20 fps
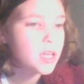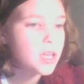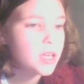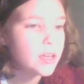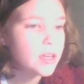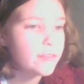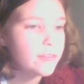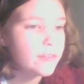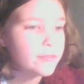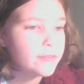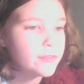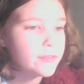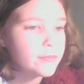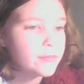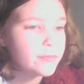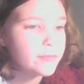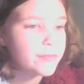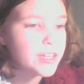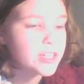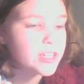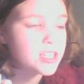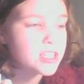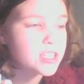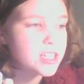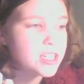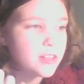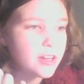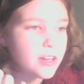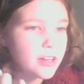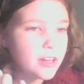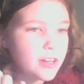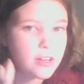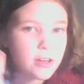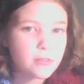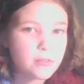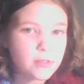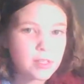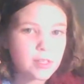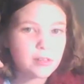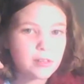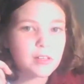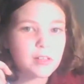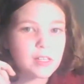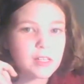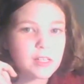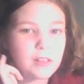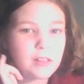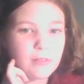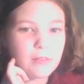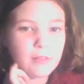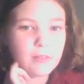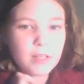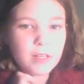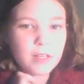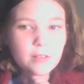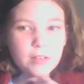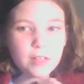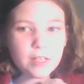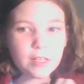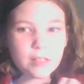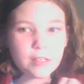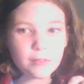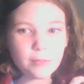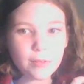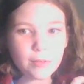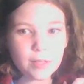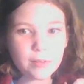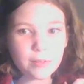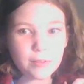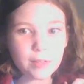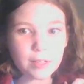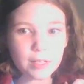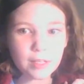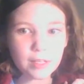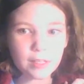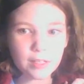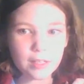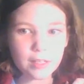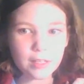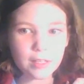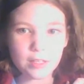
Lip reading: if they just hear the ring, ring, ring, ring, ring, ring,